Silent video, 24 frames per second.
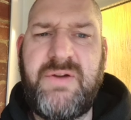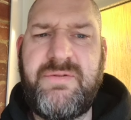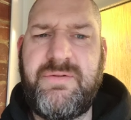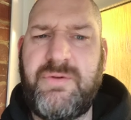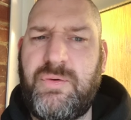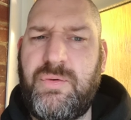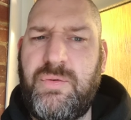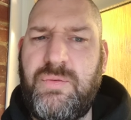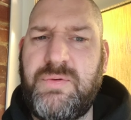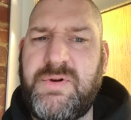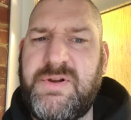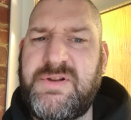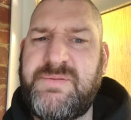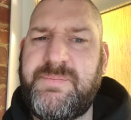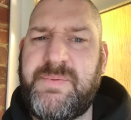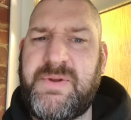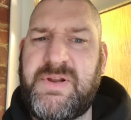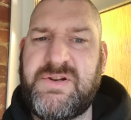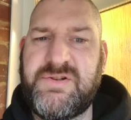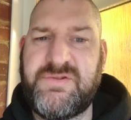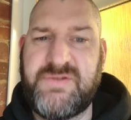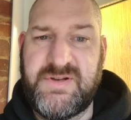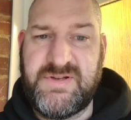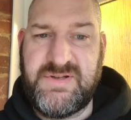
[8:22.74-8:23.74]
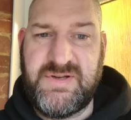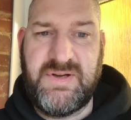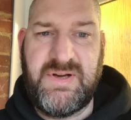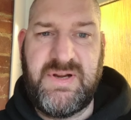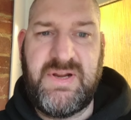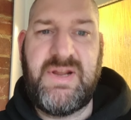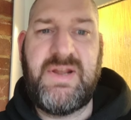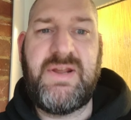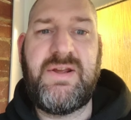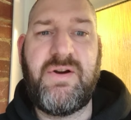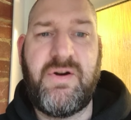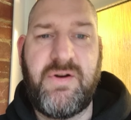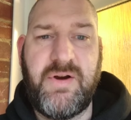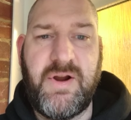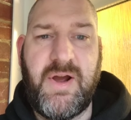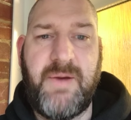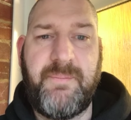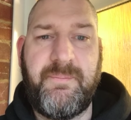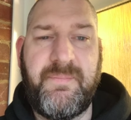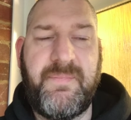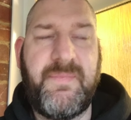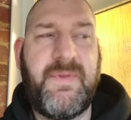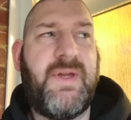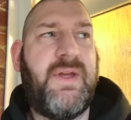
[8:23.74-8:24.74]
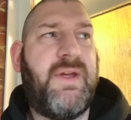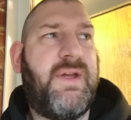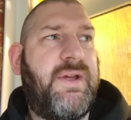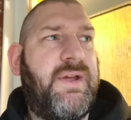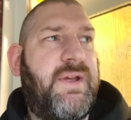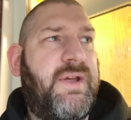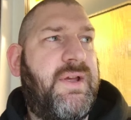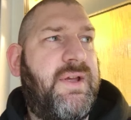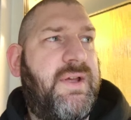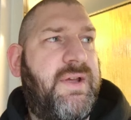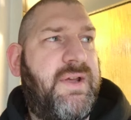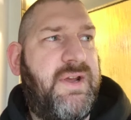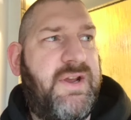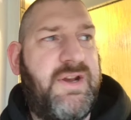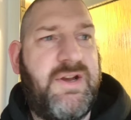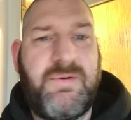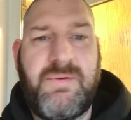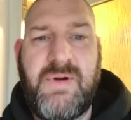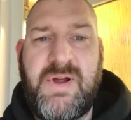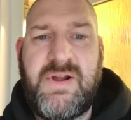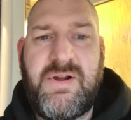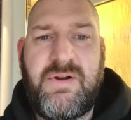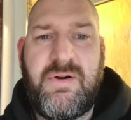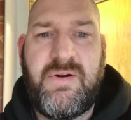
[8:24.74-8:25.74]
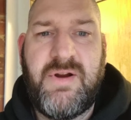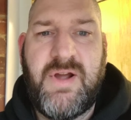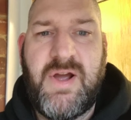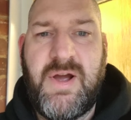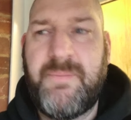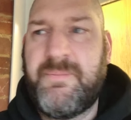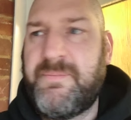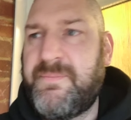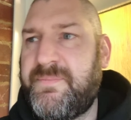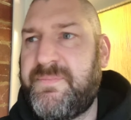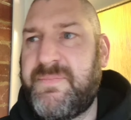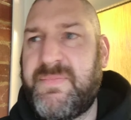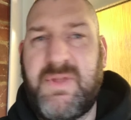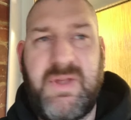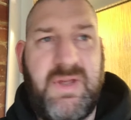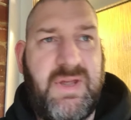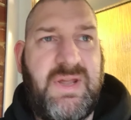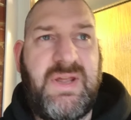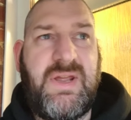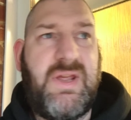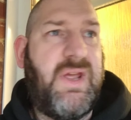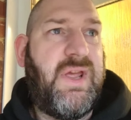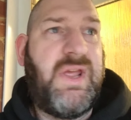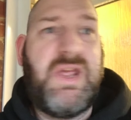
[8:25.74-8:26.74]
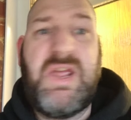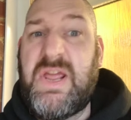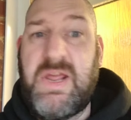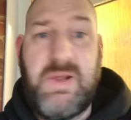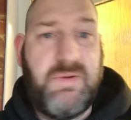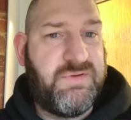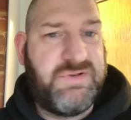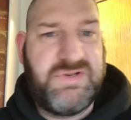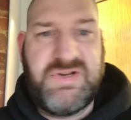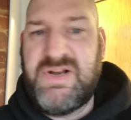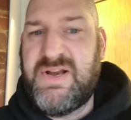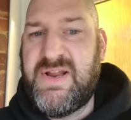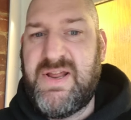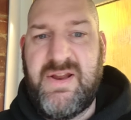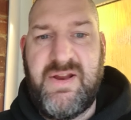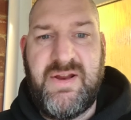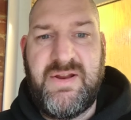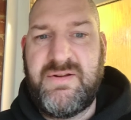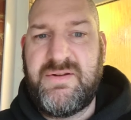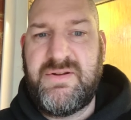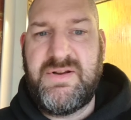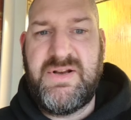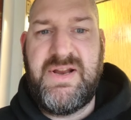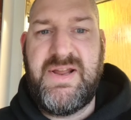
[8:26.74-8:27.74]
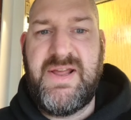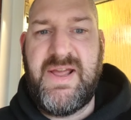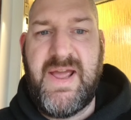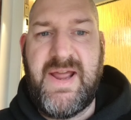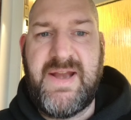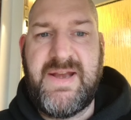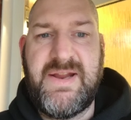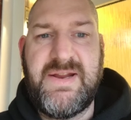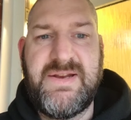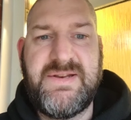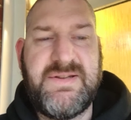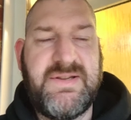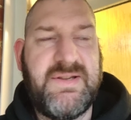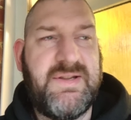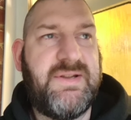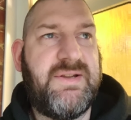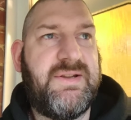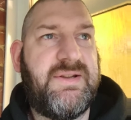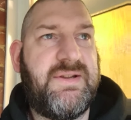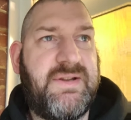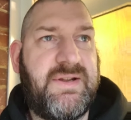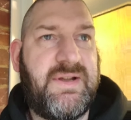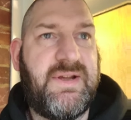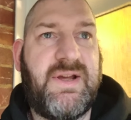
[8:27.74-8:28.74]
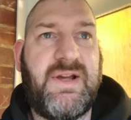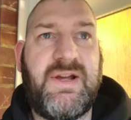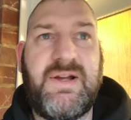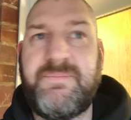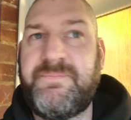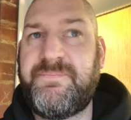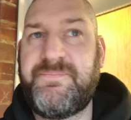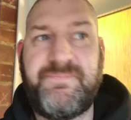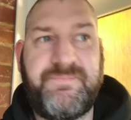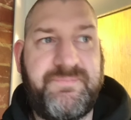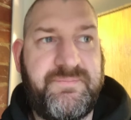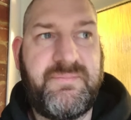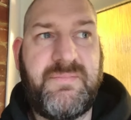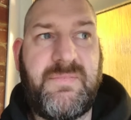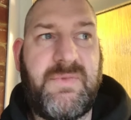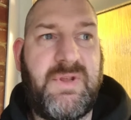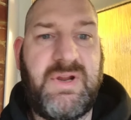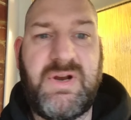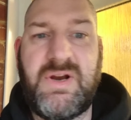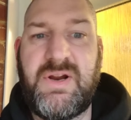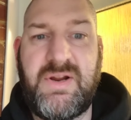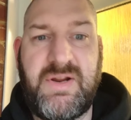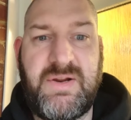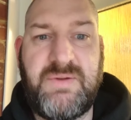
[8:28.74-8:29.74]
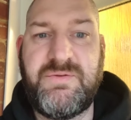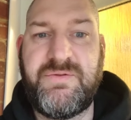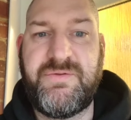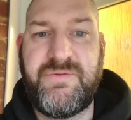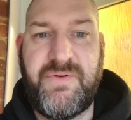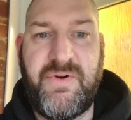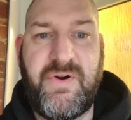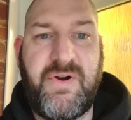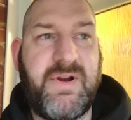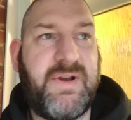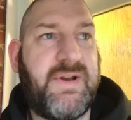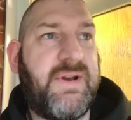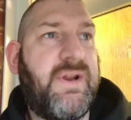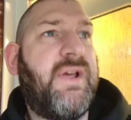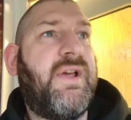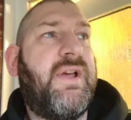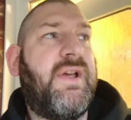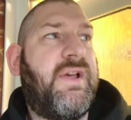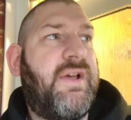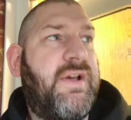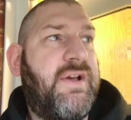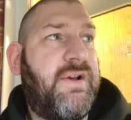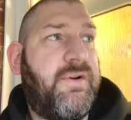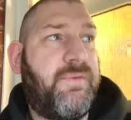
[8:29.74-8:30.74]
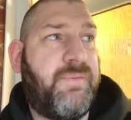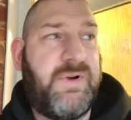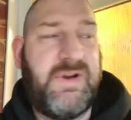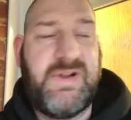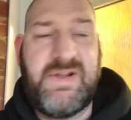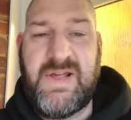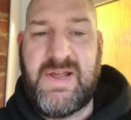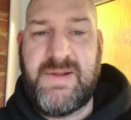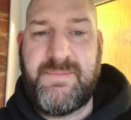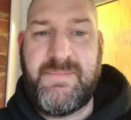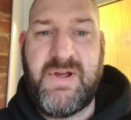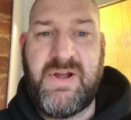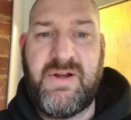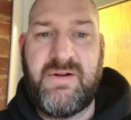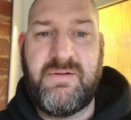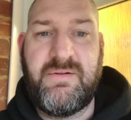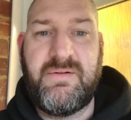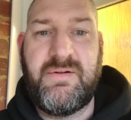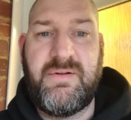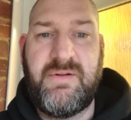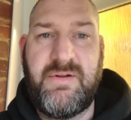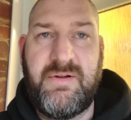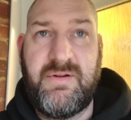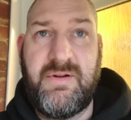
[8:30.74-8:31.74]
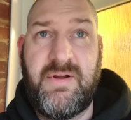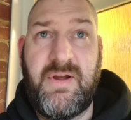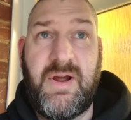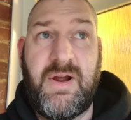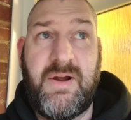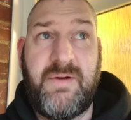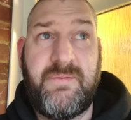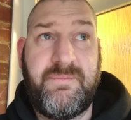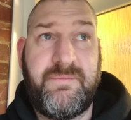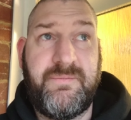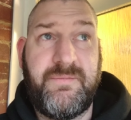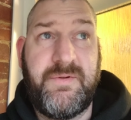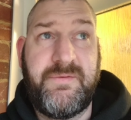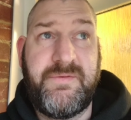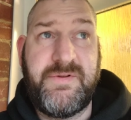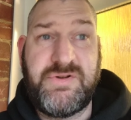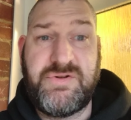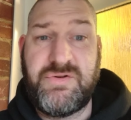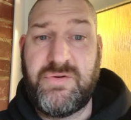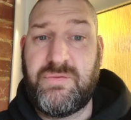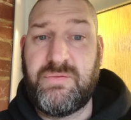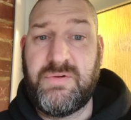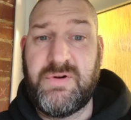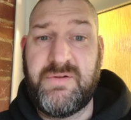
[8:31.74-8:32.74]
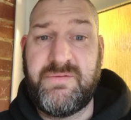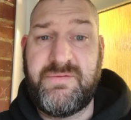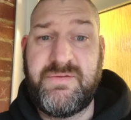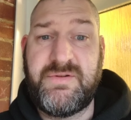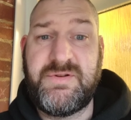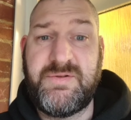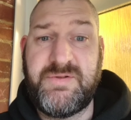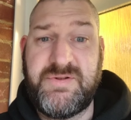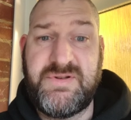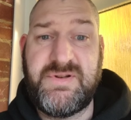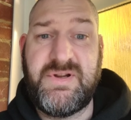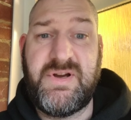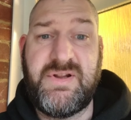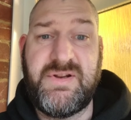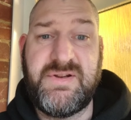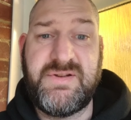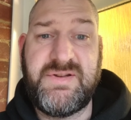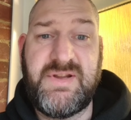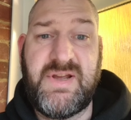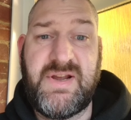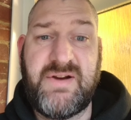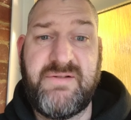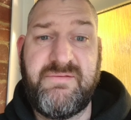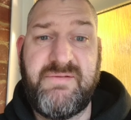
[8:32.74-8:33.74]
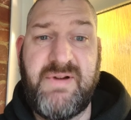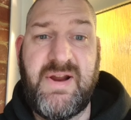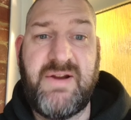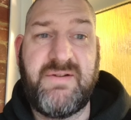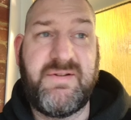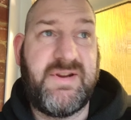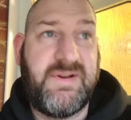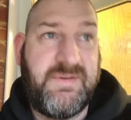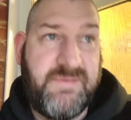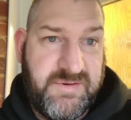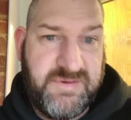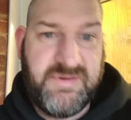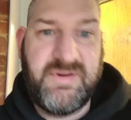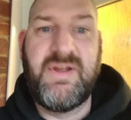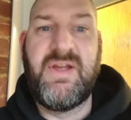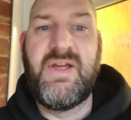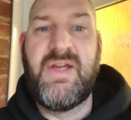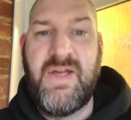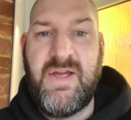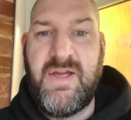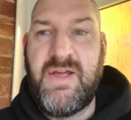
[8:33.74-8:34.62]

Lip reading: thought, oh, this would be interesting. He got up. Inoue got up. He was clear-headed. You know, he was fine. When he came out of his corner to start the second round, he was